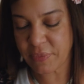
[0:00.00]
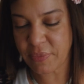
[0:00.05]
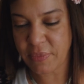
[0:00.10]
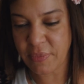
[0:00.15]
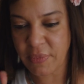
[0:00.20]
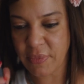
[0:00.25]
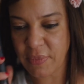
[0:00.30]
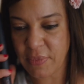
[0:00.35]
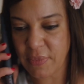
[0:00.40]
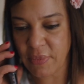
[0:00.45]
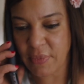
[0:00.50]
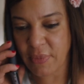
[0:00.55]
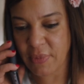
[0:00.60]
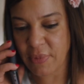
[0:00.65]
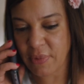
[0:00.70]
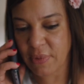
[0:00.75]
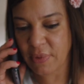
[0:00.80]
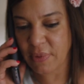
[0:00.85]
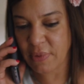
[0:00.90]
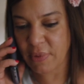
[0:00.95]

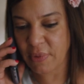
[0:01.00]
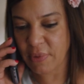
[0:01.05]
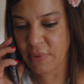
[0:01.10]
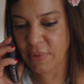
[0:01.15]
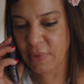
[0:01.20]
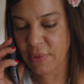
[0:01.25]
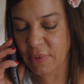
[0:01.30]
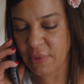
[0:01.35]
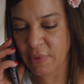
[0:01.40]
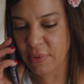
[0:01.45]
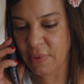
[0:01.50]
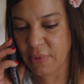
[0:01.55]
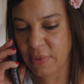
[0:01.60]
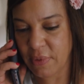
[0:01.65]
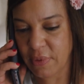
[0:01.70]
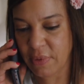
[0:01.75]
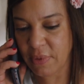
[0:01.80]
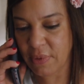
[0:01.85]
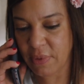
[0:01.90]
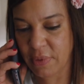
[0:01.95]

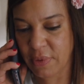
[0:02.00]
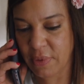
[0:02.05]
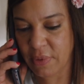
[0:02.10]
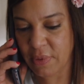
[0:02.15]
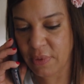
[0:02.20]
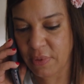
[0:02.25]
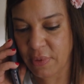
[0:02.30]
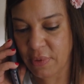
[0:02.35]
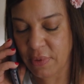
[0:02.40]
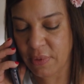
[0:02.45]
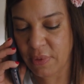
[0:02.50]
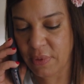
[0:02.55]
(no one is talking)